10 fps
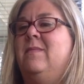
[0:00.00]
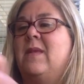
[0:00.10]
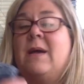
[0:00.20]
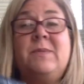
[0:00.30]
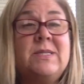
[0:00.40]

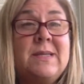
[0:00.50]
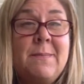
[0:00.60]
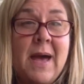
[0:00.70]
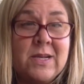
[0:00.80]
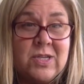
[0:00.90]
I'm just
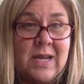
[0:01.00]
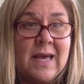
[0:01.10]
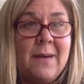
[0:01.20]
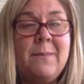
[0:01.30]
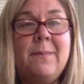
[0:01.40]
imagining
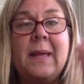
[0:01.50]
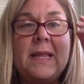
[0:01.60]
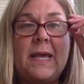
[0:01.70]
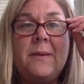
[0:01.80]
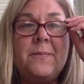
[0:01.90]
I'm
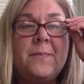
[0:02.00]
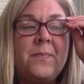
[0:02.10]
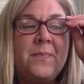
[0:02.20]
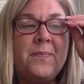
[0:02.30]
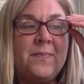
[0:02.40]
Billy.
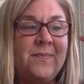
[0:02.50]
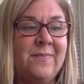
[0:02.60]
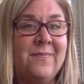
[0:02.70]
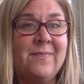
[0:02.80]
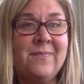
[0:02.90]

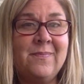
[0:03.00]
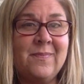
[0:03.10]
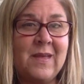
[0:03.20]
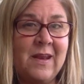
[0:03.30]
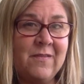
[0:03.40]

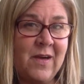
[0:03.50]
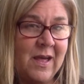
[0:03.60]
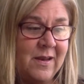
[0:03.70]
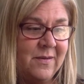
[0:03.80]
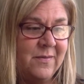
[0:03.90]
And I've
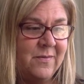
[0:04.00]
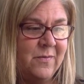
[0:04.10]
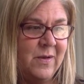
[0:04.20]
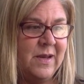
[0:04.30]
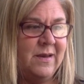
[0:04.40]
got
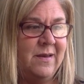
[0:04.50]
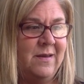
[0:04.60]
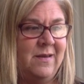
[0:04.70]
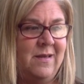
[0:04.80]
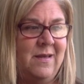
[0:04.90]
one
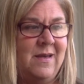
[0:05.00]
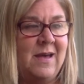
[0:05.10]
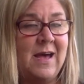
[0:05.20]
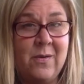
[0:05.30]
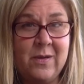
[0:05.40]

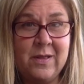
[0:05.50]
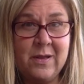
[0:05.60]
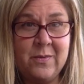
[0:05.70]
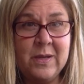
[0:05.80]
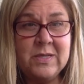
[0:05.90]
owl
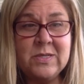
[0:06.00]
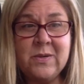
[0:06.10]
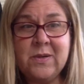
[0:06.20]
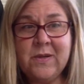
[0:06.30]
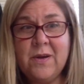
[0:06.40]
on one
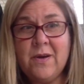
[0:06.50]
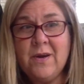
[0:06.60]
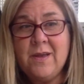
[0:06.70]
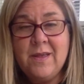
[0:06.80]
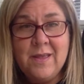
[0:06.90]
shoulder
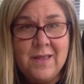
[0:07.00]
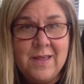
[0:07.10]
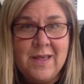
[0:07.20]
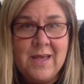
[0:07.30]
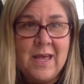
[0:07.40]

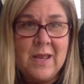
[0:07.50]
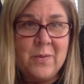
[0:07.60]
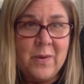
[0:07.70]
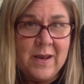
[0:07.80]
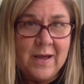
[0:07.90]
and
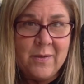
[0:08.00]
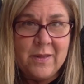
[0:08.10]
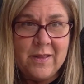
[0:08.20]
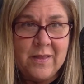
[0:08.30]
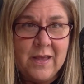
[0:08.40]
one owl
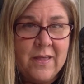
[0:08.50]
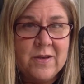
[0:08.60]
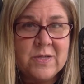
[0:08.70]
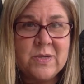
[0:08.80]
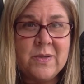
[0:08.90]
on the other
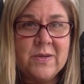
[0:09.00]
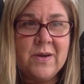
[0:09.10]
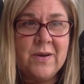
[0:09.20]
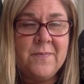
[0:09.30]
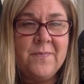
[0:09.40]

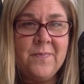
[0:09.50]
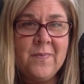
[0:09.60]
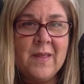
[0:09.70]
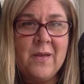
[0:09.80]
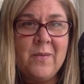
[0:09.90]
shoulder.
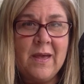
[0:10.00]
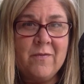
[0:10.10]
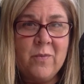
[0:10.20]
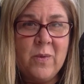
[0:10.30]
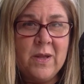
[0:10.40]
And we have
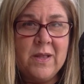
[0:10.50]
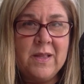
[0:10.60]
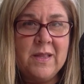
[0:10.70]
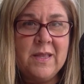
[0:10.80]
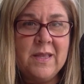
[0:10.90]

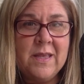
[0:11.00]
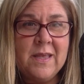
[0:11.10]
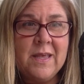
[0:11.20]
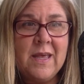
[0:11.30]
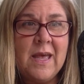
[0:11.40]
Wool
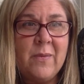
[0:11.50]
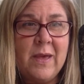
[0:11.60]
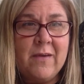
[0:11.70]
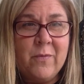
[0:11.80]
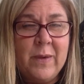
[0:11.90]
and we
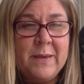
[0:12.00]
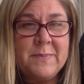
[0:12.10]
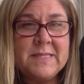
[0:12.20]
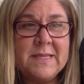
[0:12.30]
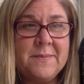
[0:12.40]
have
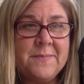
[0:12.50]
Weeps.